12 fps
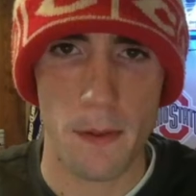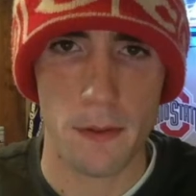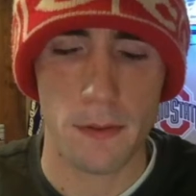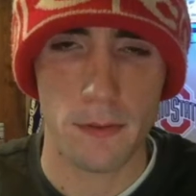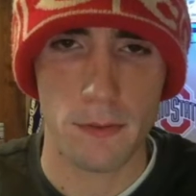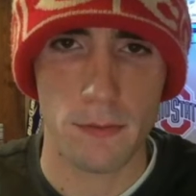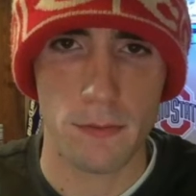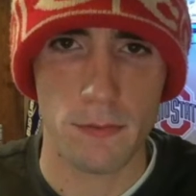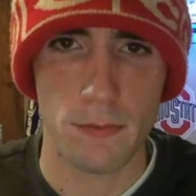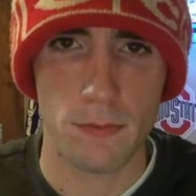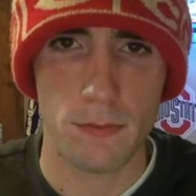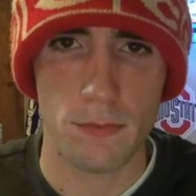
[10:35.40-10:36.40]

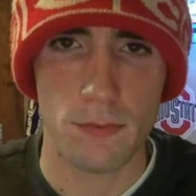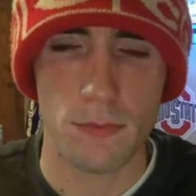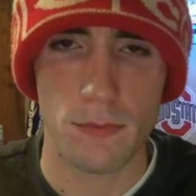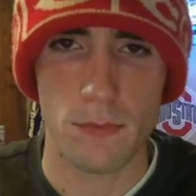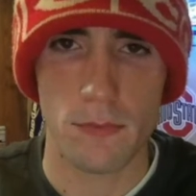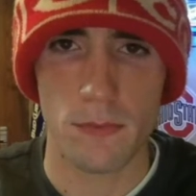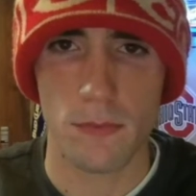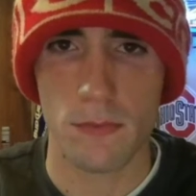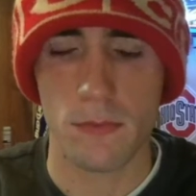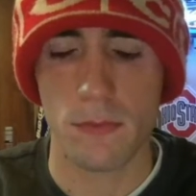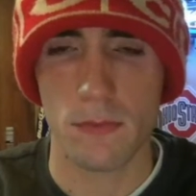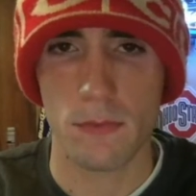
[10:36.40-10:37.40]

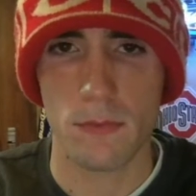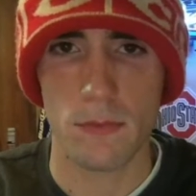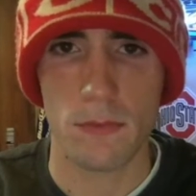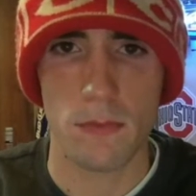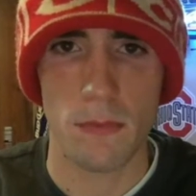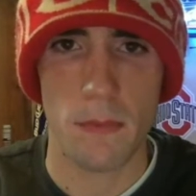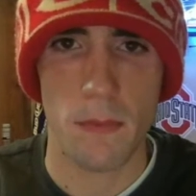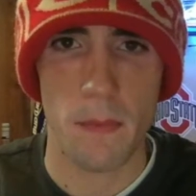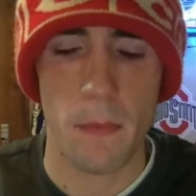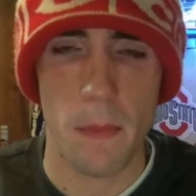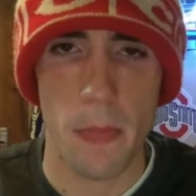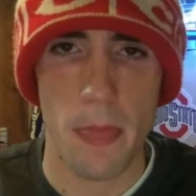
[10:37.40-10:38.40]

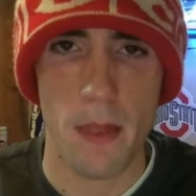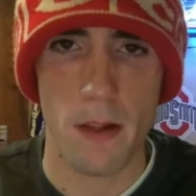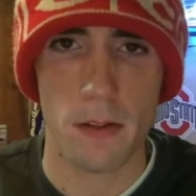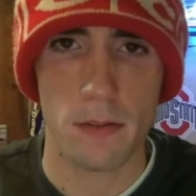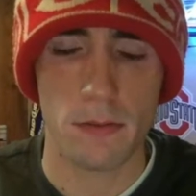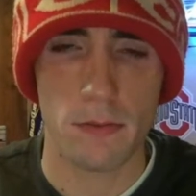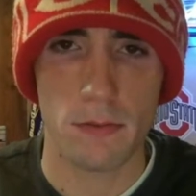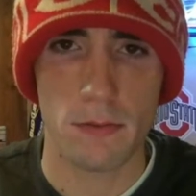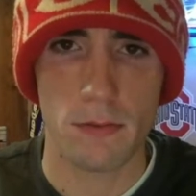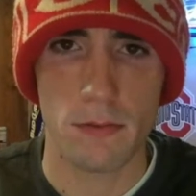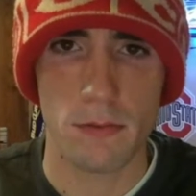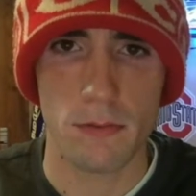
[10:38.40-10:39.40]

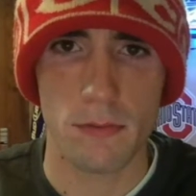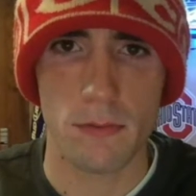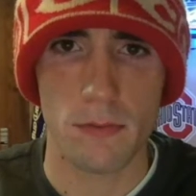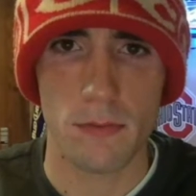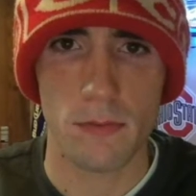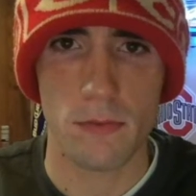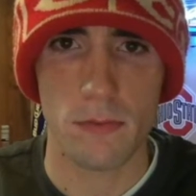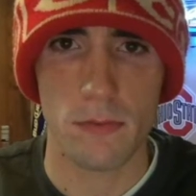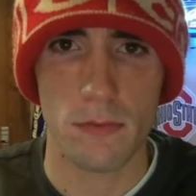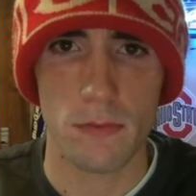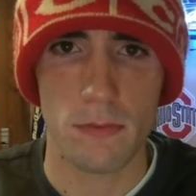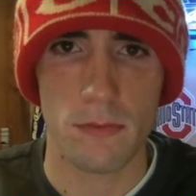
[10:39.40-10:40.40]

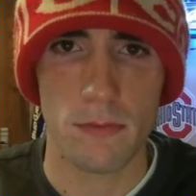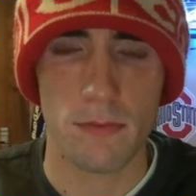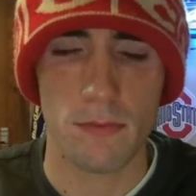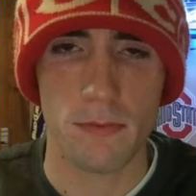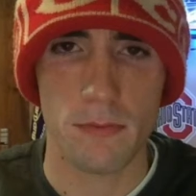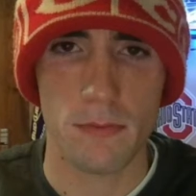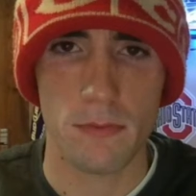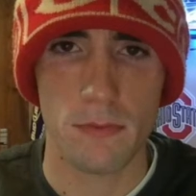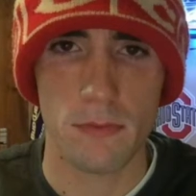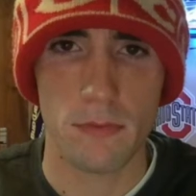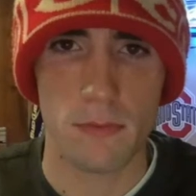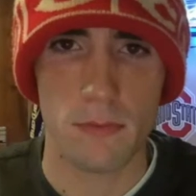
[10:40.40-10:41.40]

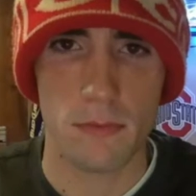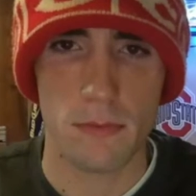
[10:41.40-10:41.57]
The person shown says nothing.